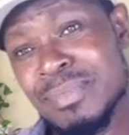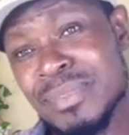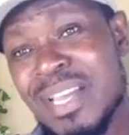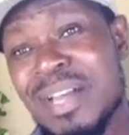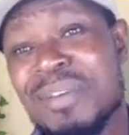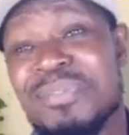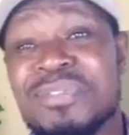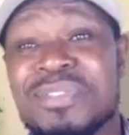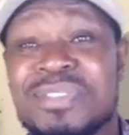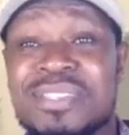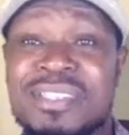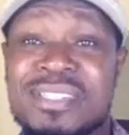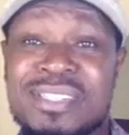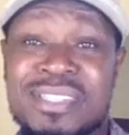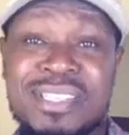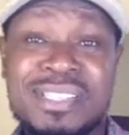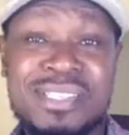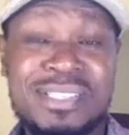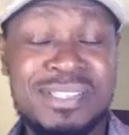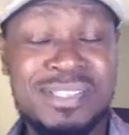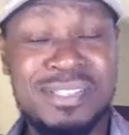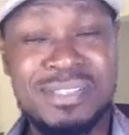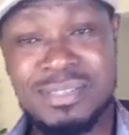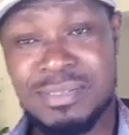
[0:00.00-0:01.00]
I've seen
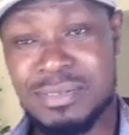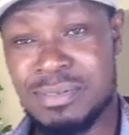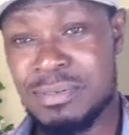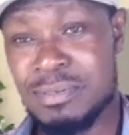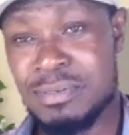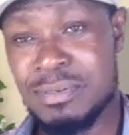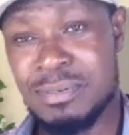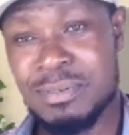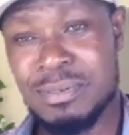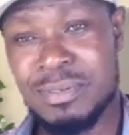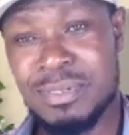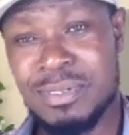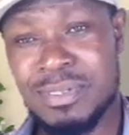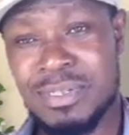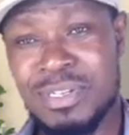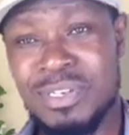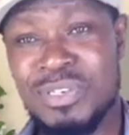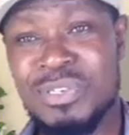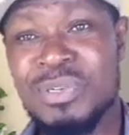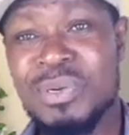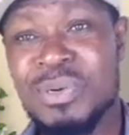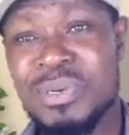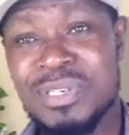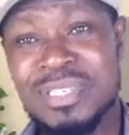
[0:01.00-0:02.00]
this,
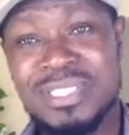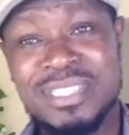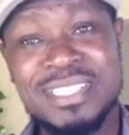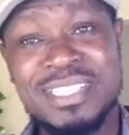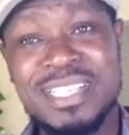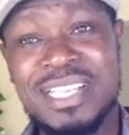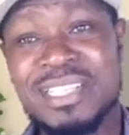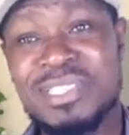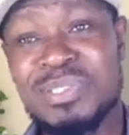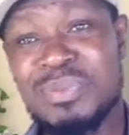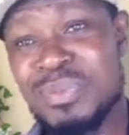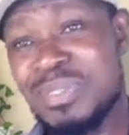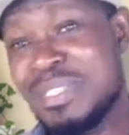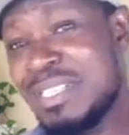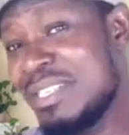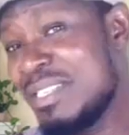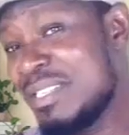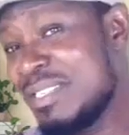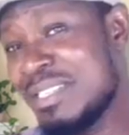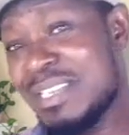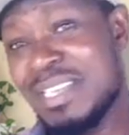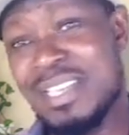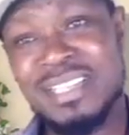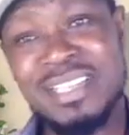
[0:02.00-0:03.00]
not just with this
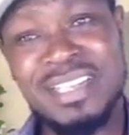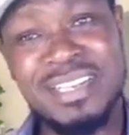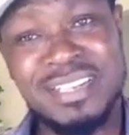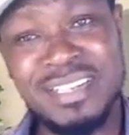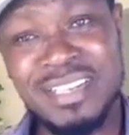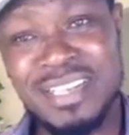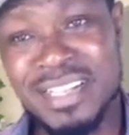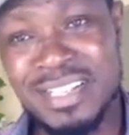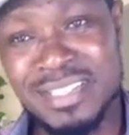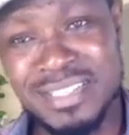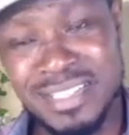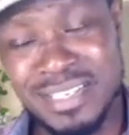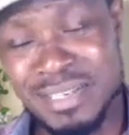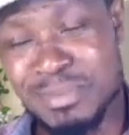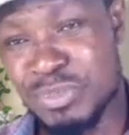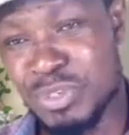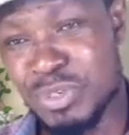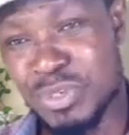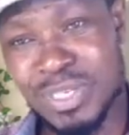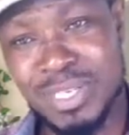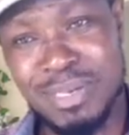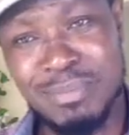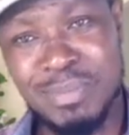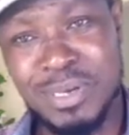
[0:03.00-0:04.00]
Kenyan girl that I'm
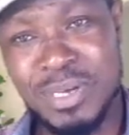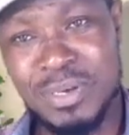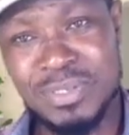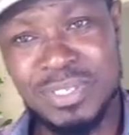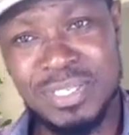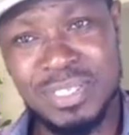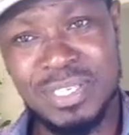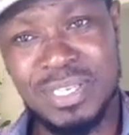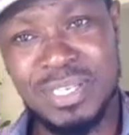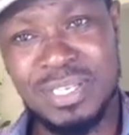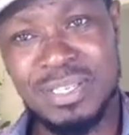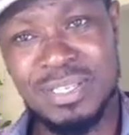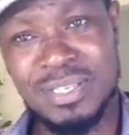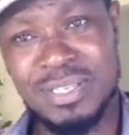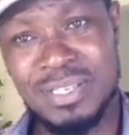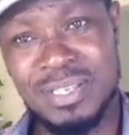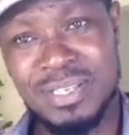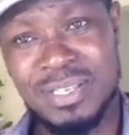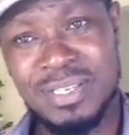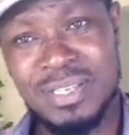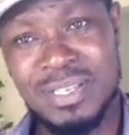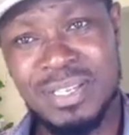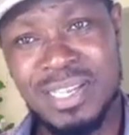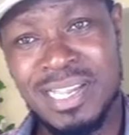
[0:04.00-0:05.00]
talking about here.
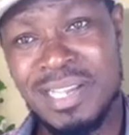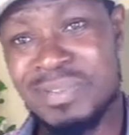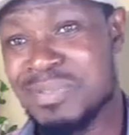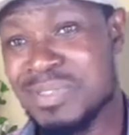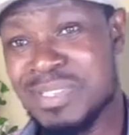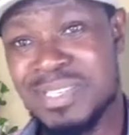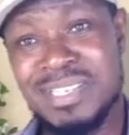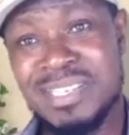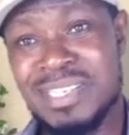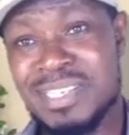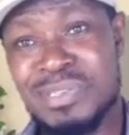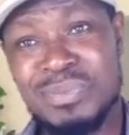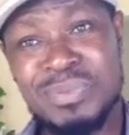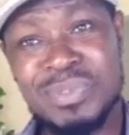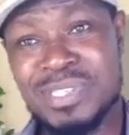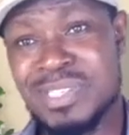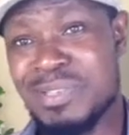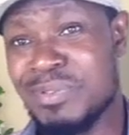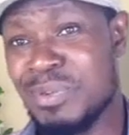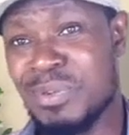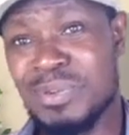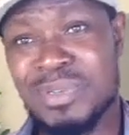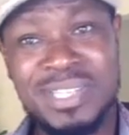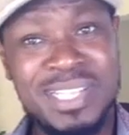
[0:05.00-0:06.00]
I've seen it with
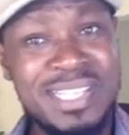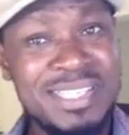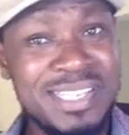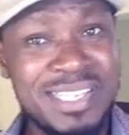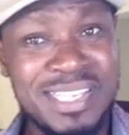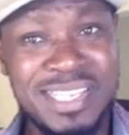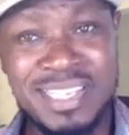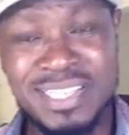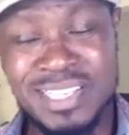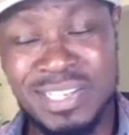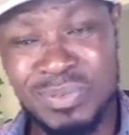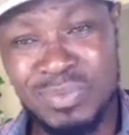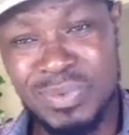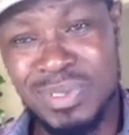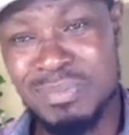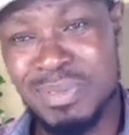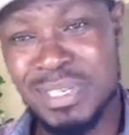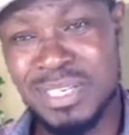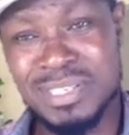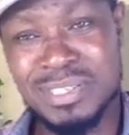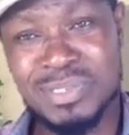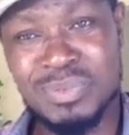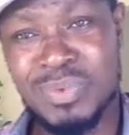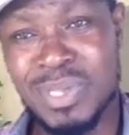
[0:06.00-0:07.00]
several other Kenyan
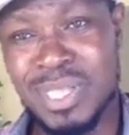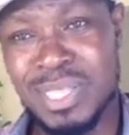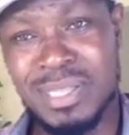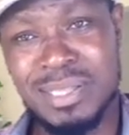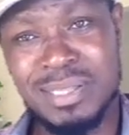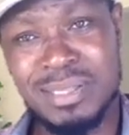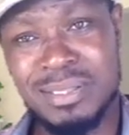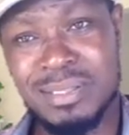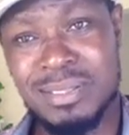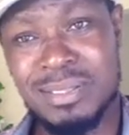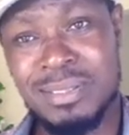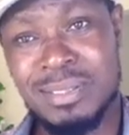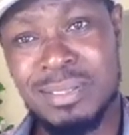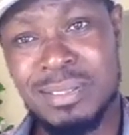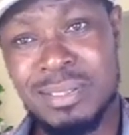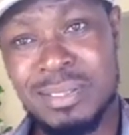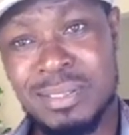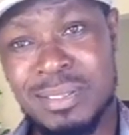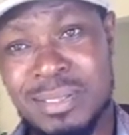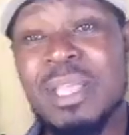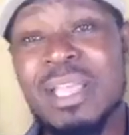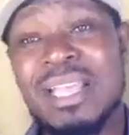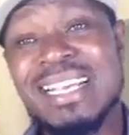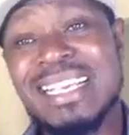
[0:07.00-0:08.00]
women as well.
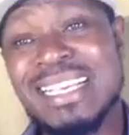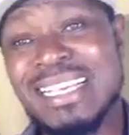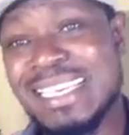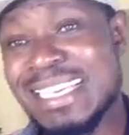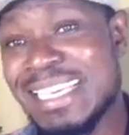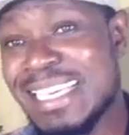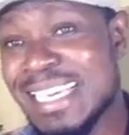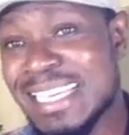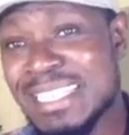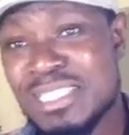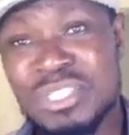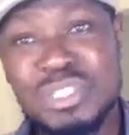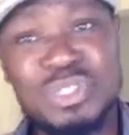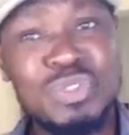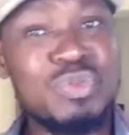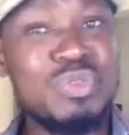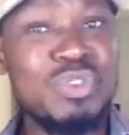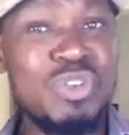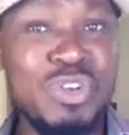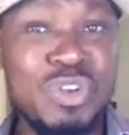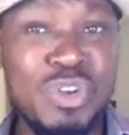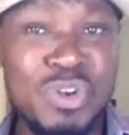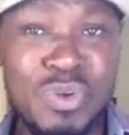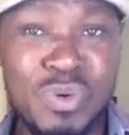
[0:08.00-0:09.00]
Get to
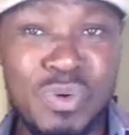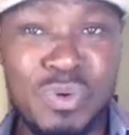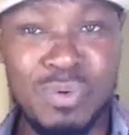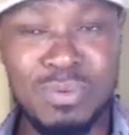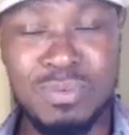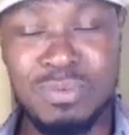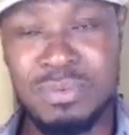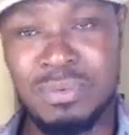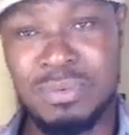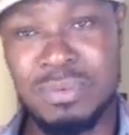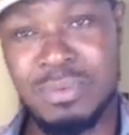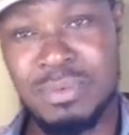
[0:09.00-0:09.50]
know